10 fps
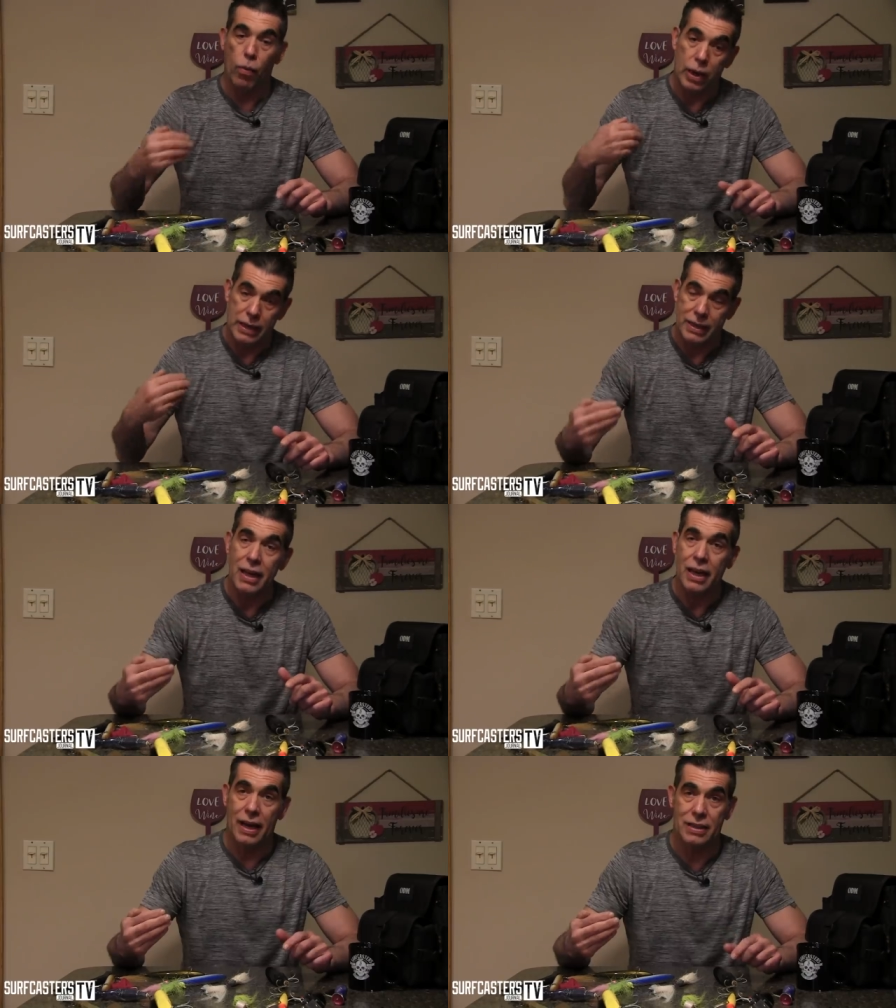what I
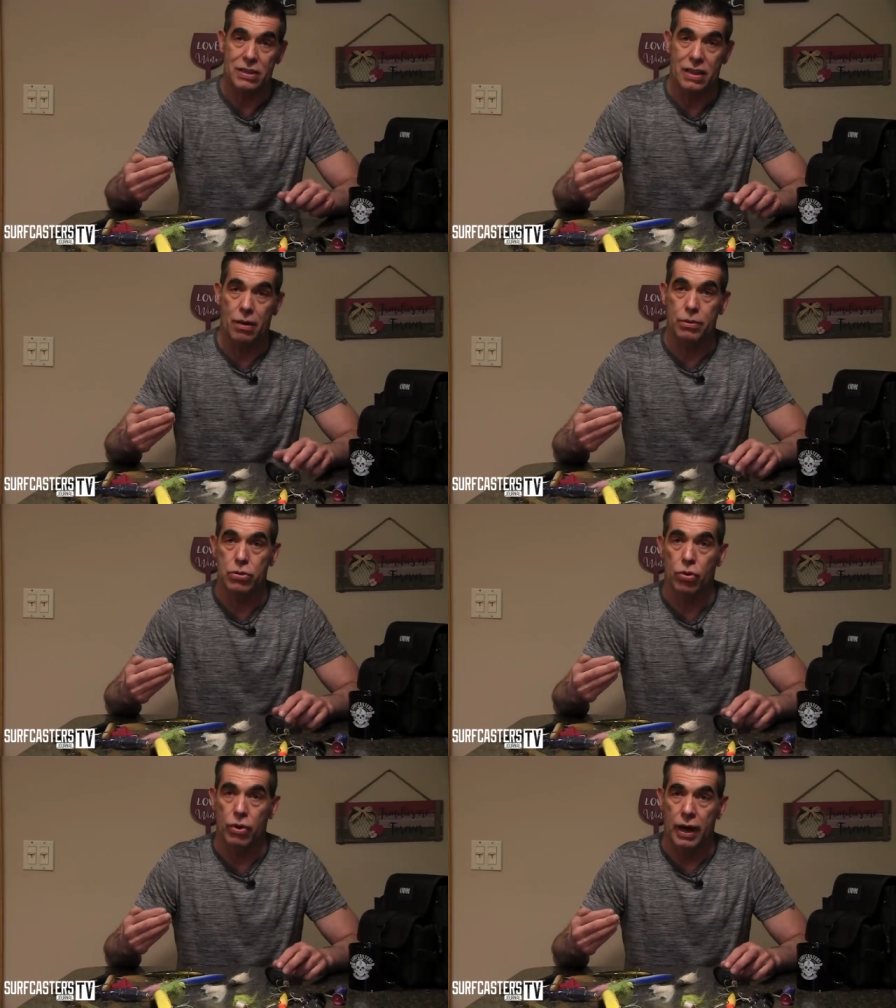think I understand
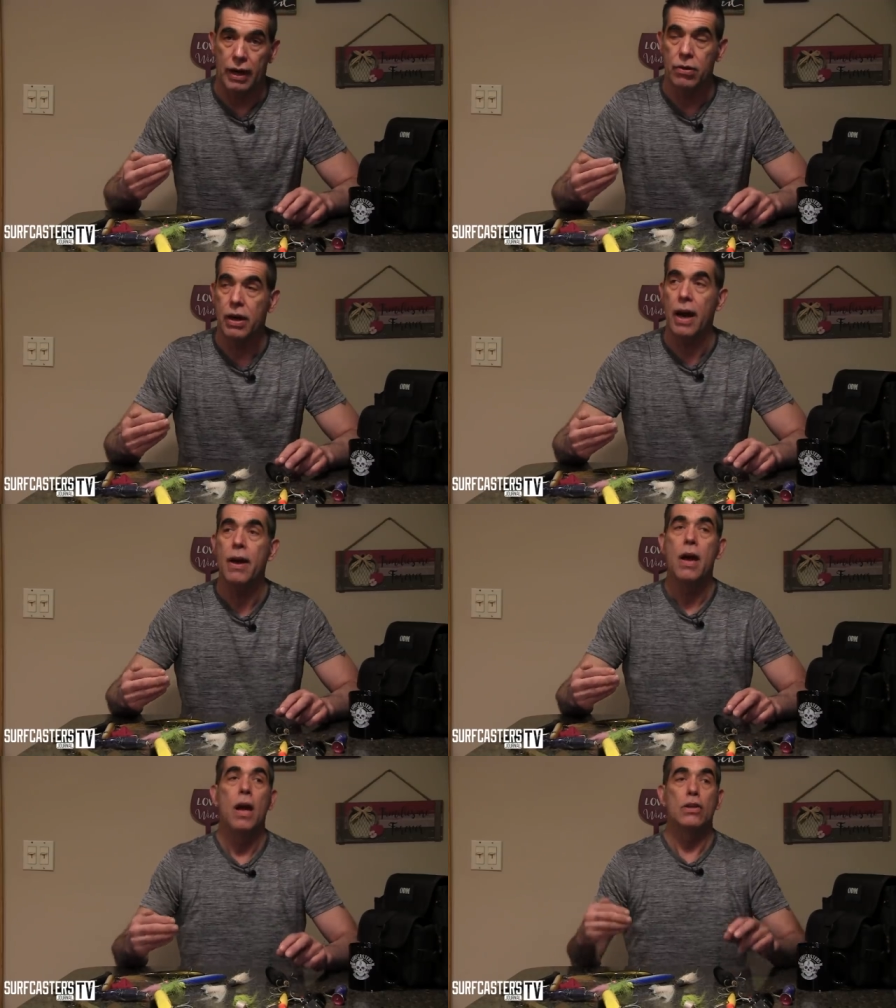what's going on, okay?